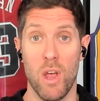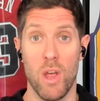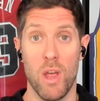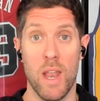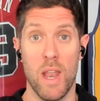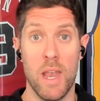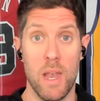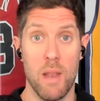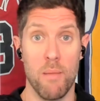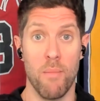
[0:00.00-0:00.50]

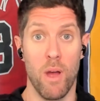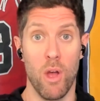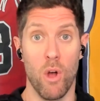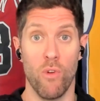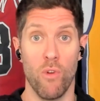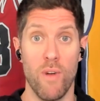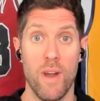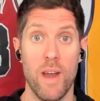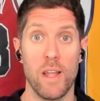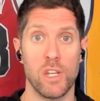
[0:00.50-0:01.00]
might in,
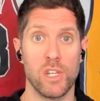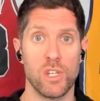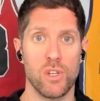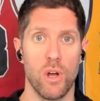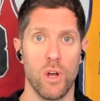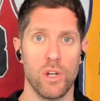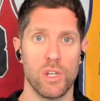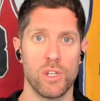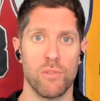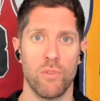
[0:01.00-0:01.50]
might already
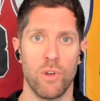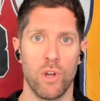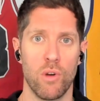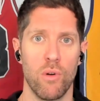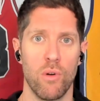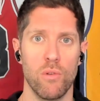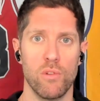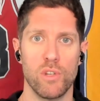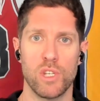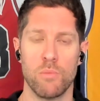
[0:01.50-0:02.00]
start to
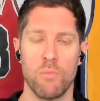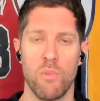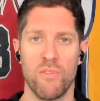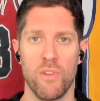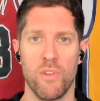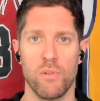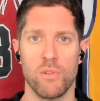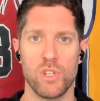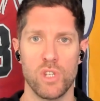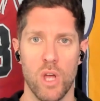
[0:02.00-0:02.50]
recruit
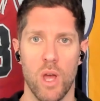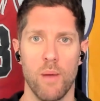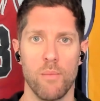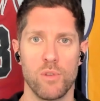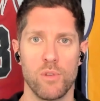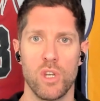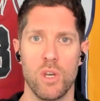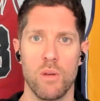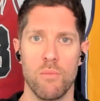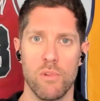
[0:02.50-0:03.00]
some of those
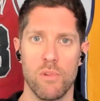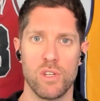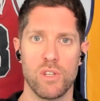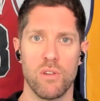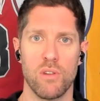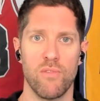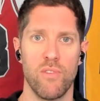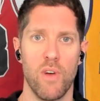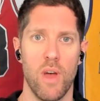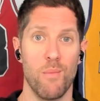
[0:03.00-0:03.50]
type 2
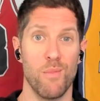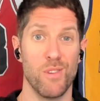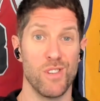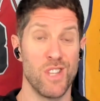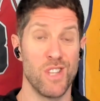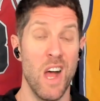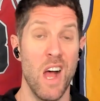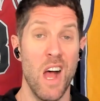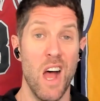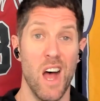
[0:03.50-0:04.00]
muscle
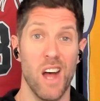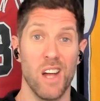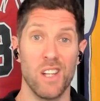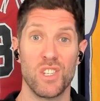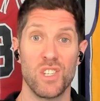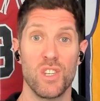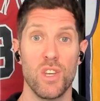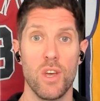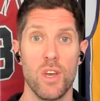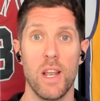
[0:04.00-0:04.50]
fibers
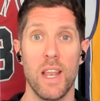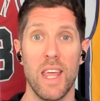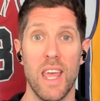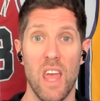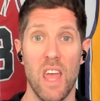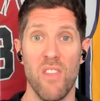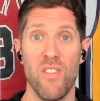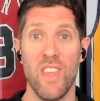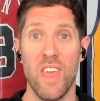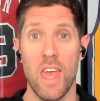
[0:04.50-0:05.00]
and
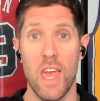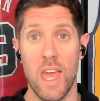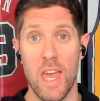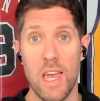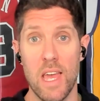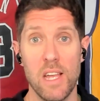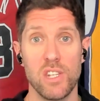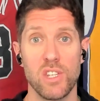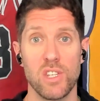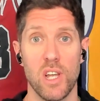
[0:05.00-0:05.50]
certainly in the
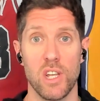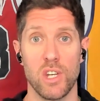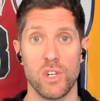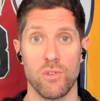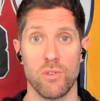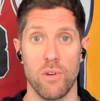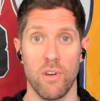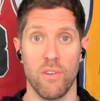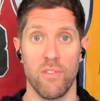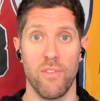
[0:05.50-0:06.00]

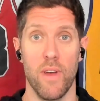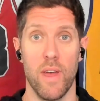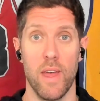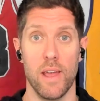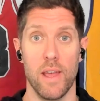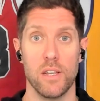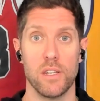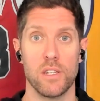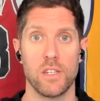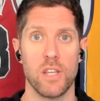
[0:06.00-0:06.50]
eccentric
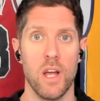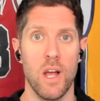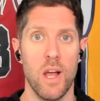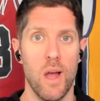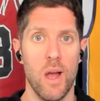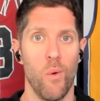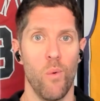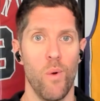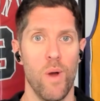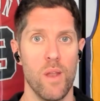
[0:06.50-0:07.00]
phase
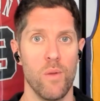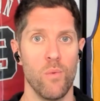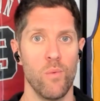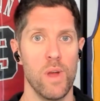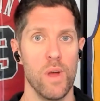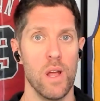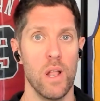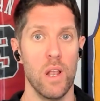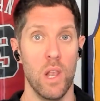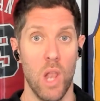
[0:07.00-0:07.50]

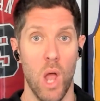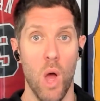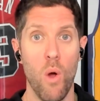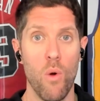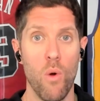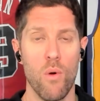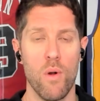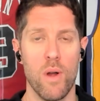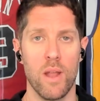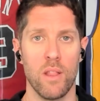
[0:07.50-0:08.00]
when we're
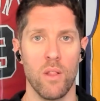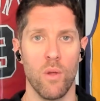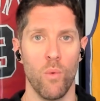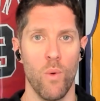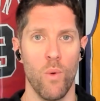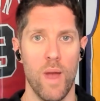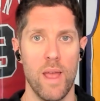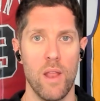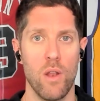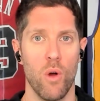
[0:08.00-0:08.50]
lowering
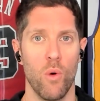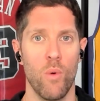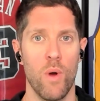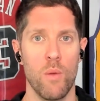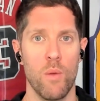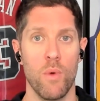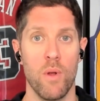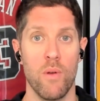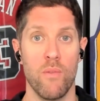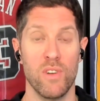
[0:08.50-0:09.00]
the weight or
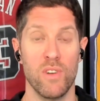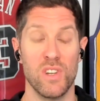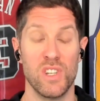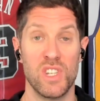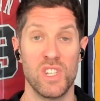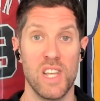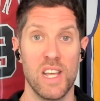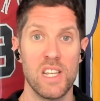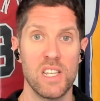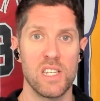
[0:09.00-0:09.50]
when we're
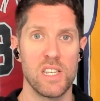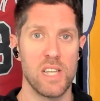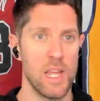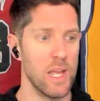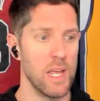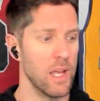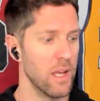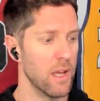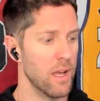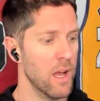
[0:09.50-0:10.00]

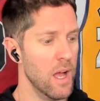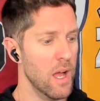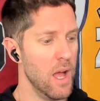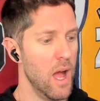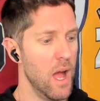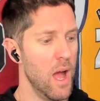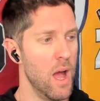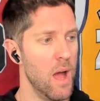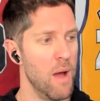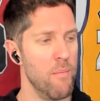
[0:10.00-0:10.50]
resisting
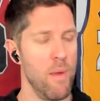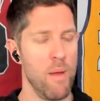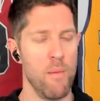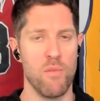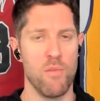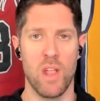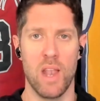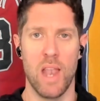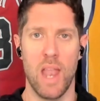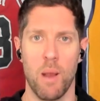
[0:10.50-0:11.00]
uh,
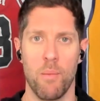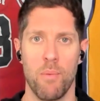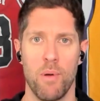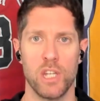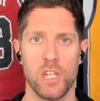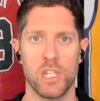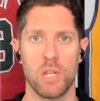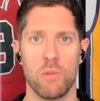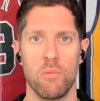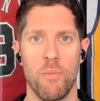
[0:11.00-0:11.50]
maybe the leg
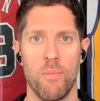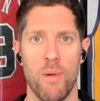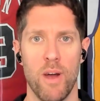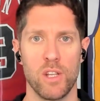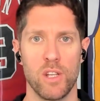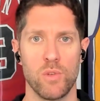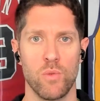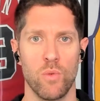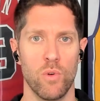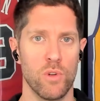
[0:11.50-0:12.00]
press coming
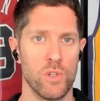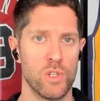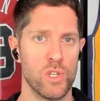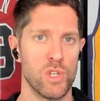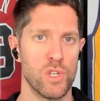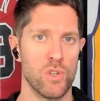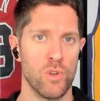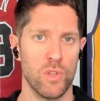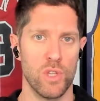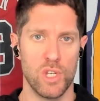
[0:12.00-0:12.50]
back
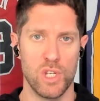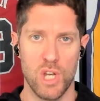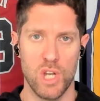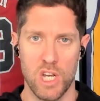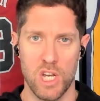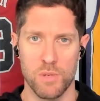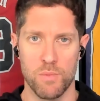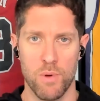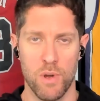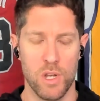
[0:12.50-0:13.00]
towards us or the
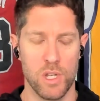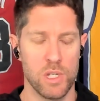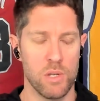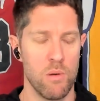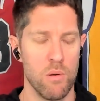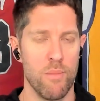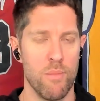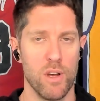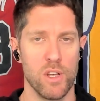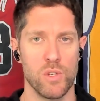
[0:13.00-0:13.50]
chest press
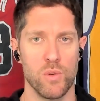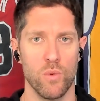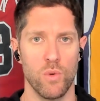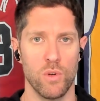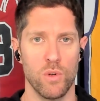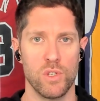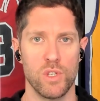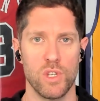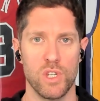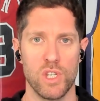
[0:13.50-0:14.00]
coming back
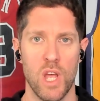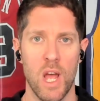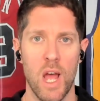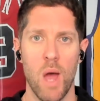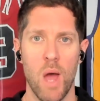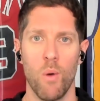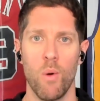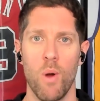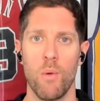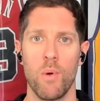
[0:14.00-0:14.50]
towards us
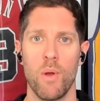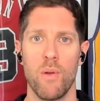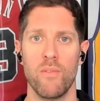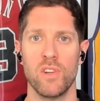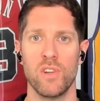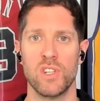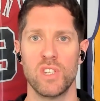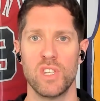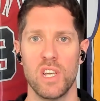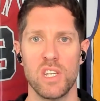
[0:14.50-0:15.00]
where
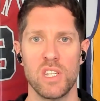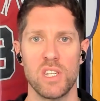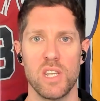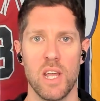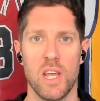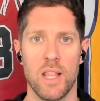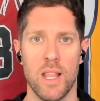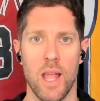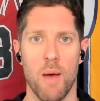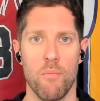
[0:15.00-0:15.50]
we're
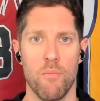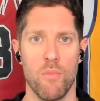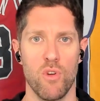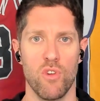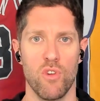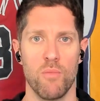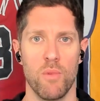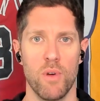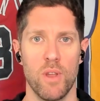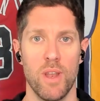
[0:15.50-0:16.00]
resisting that
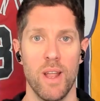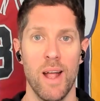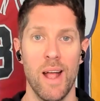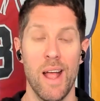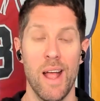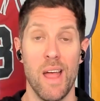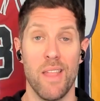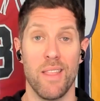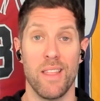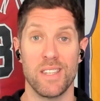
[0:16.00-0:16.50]
movement
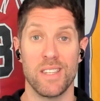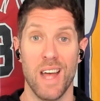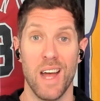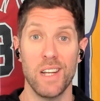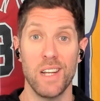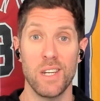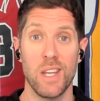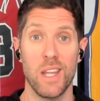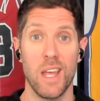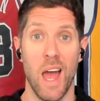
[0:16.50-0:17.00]
there's
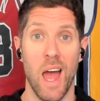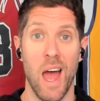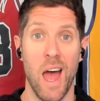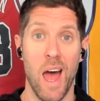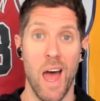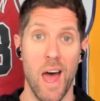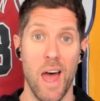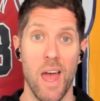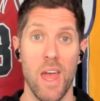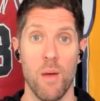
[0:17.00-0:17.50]
actually a
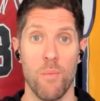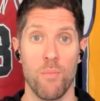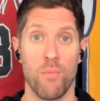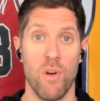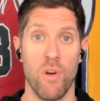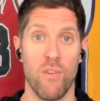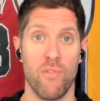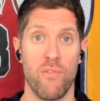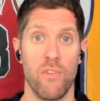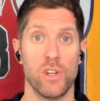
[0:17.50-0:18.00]
higher
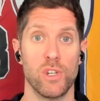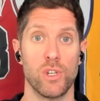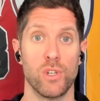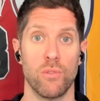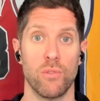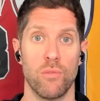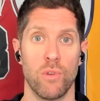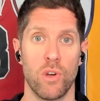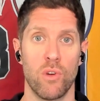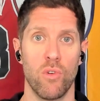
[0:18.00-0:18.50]

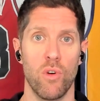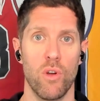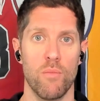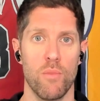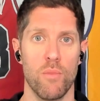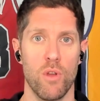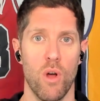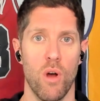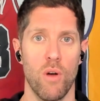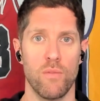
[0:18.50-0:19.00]
preferential
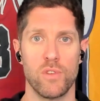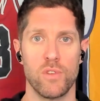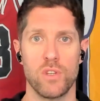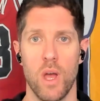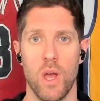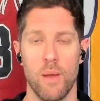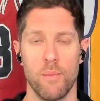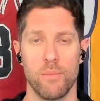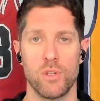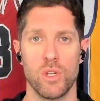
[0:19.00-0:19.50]
recruitment of
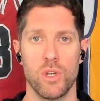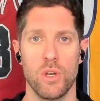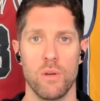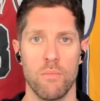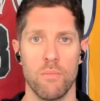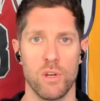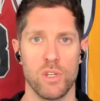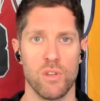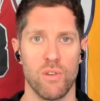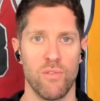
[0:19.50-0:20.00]
type
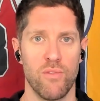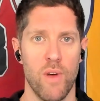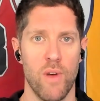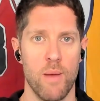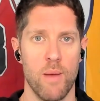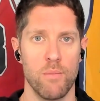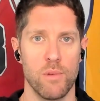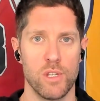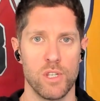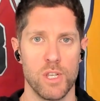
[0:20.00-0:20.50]
2 muscle
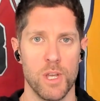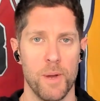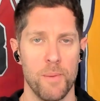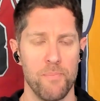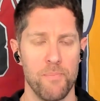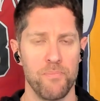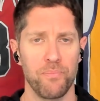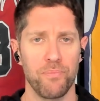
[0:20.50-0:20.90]
fibers.